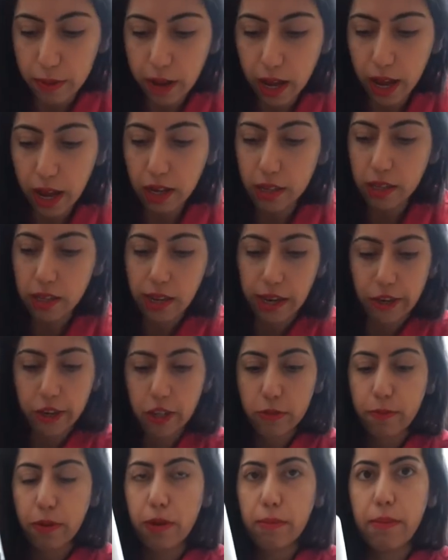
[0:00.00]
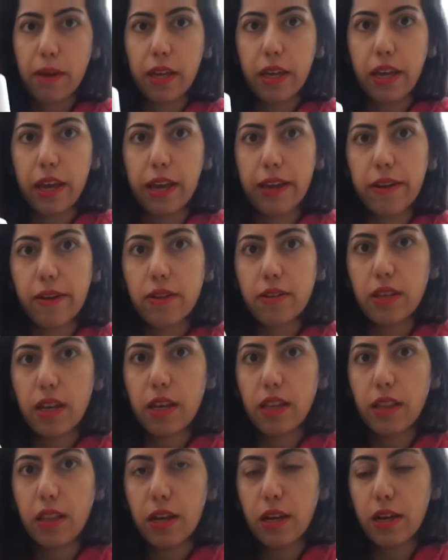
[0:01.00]
box and I just put my candles
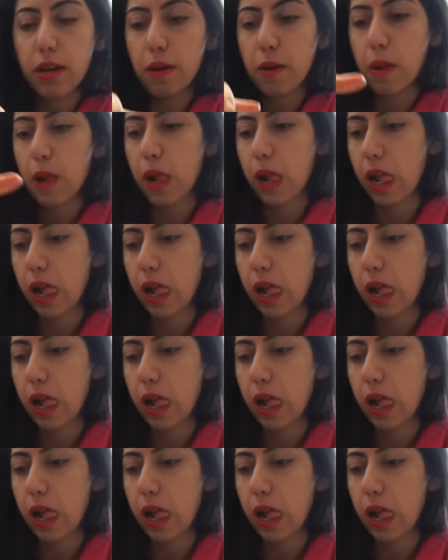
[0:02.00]
on there.